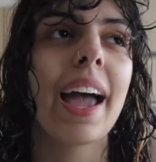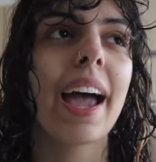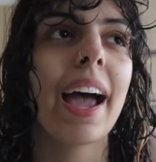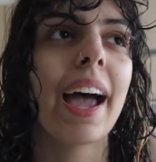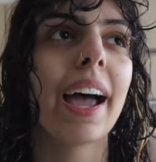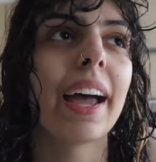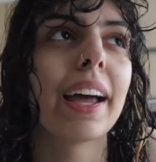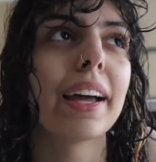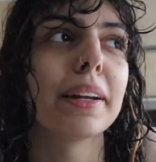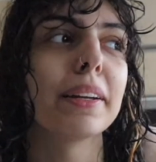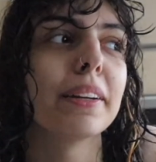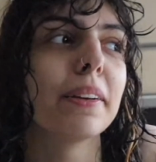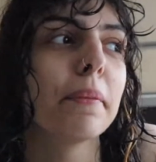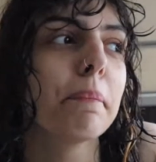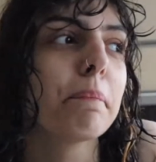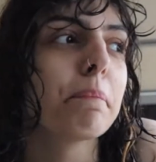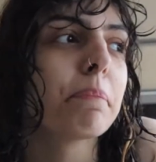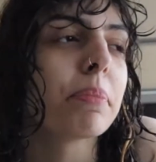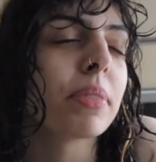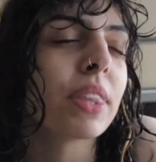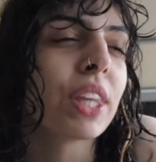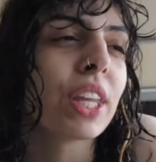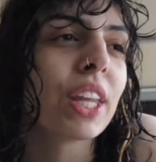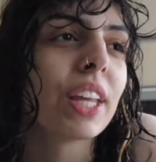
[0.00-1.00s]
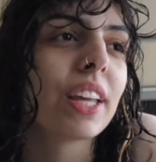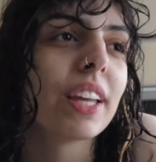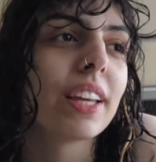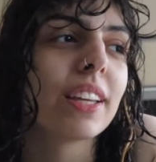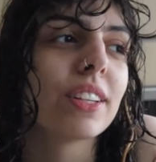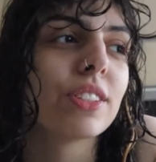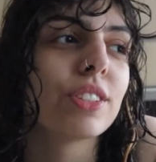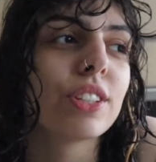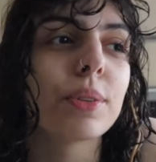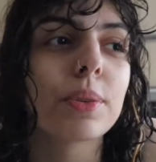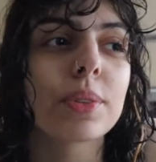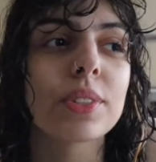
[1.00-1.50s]
and
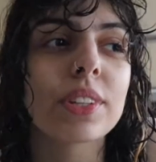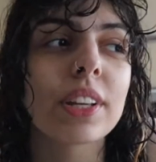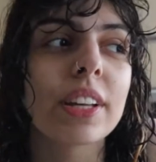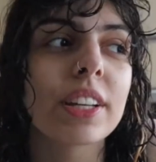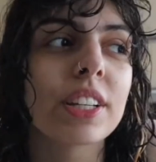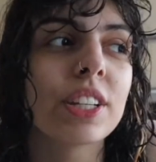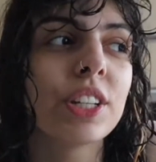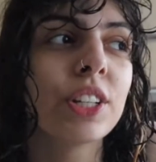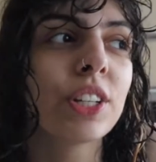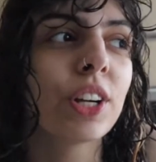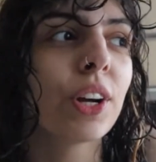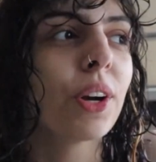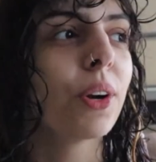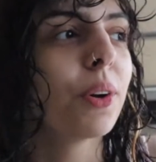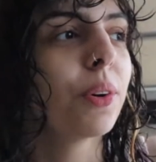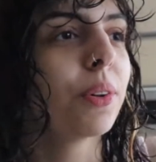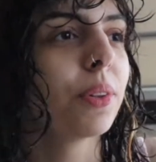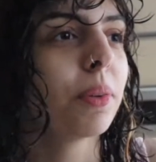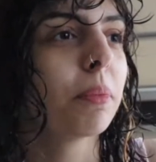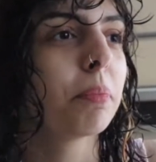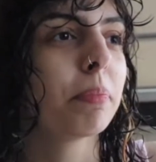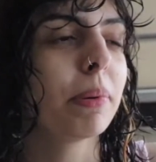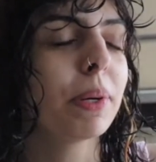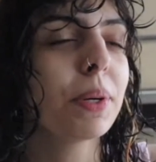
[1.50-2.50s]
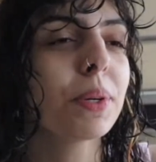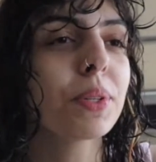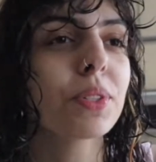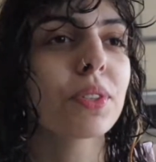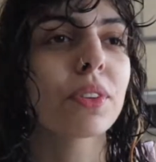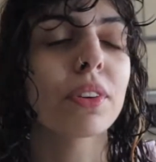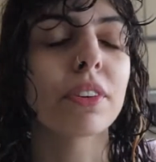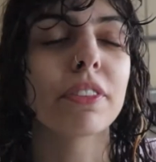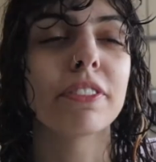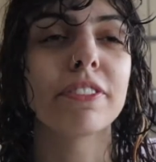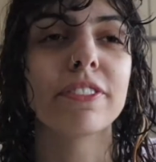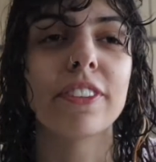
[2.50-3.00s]
she was like, you know, bills
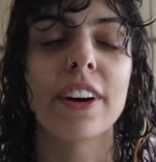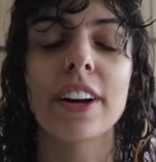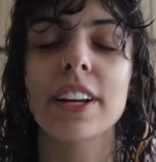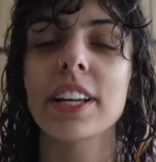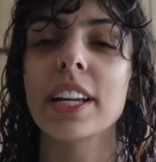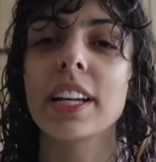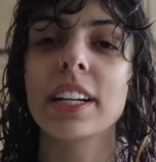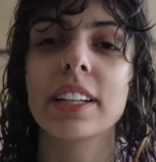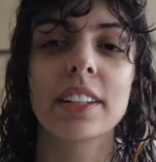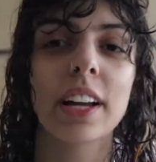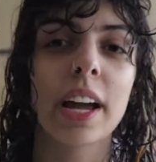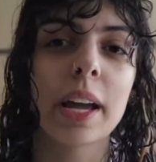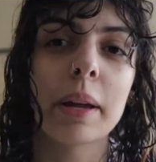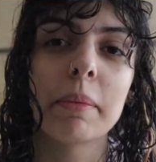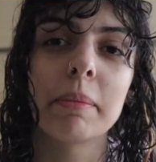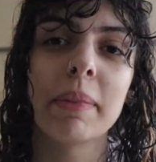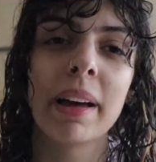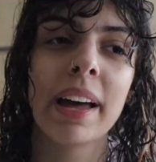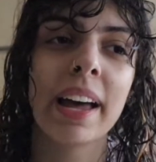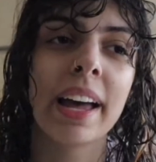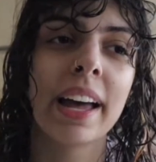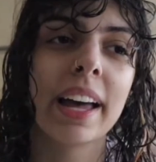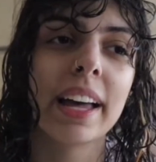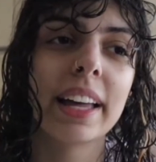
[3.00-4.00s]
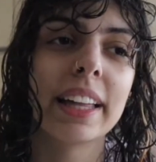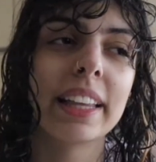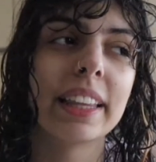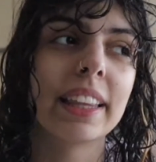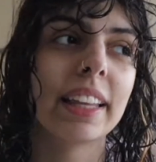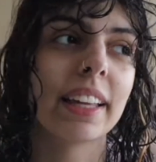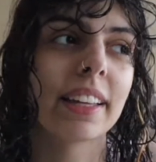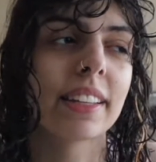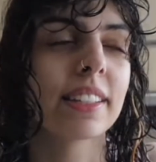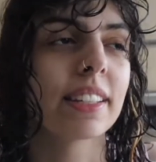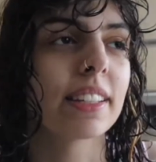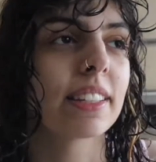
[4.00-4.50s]
are a fucking nightmare,
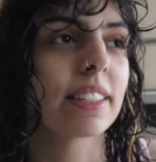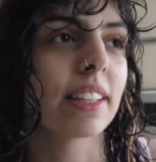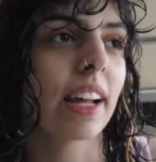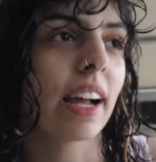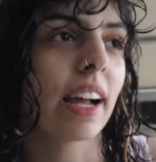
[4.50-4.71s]
this, this,